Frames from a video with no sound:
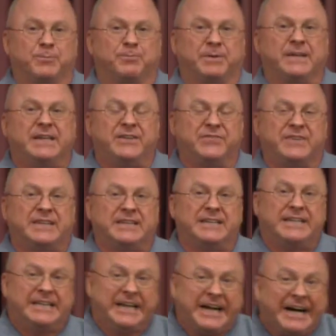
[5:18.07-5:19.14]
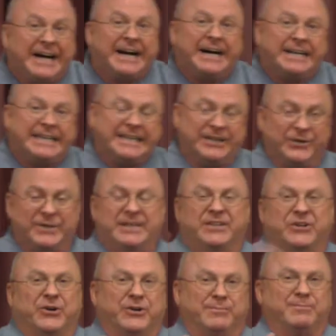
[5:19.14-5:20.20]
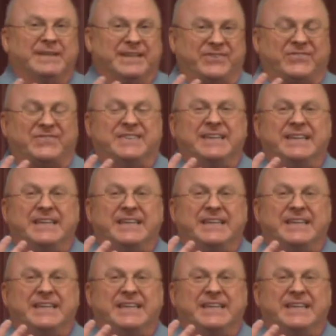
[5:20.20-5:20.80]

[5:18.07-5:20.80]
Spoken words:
Pleasing God here in our midst